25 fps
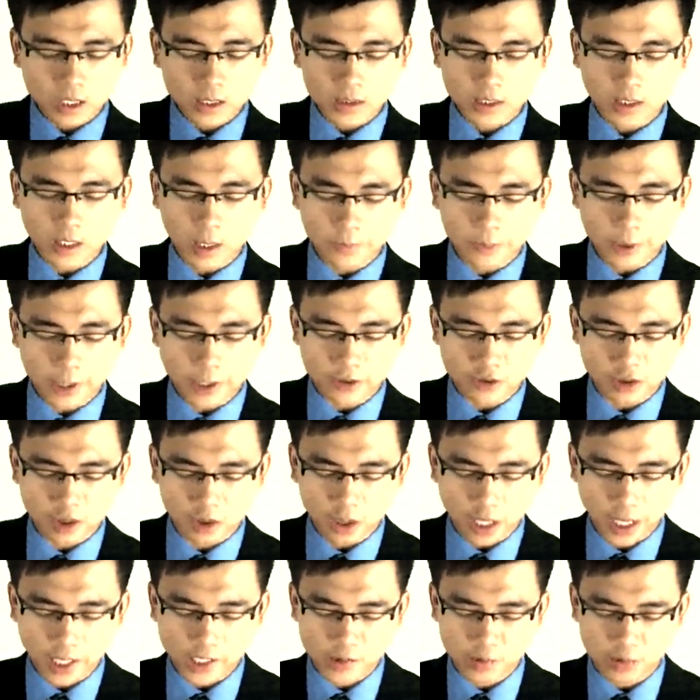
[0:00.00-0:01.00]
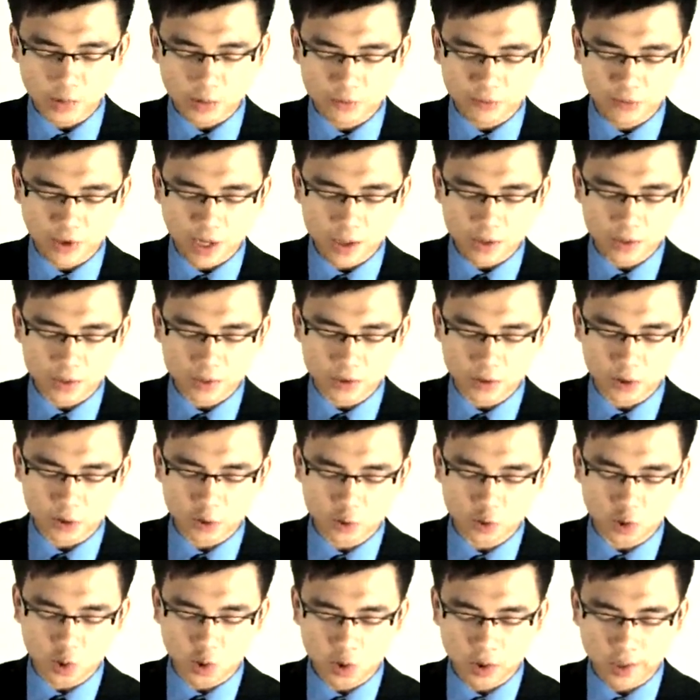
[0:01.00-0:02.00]
The WHO has refused to
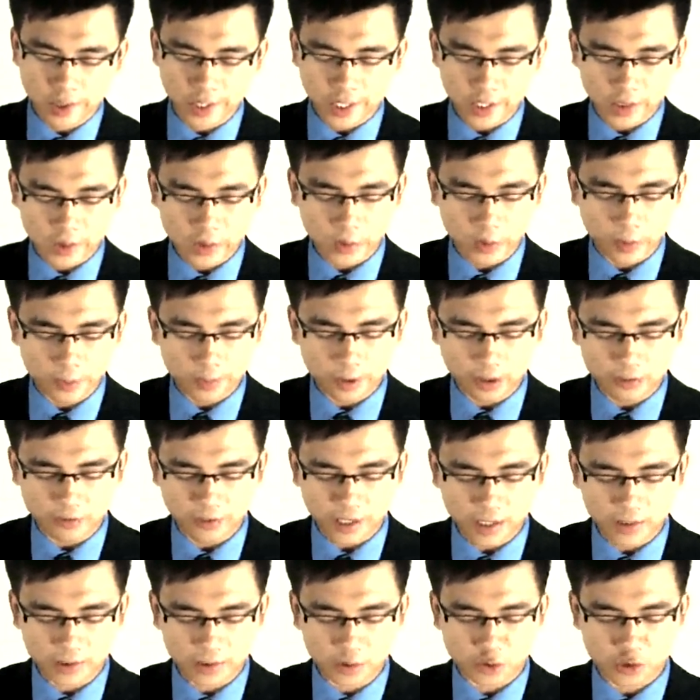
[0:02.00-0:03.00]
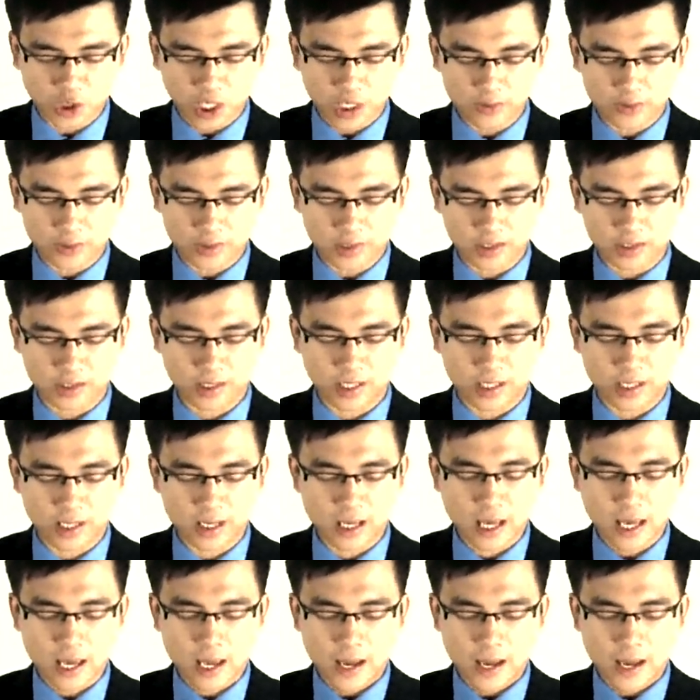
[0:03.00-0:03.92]
join a group of other charities that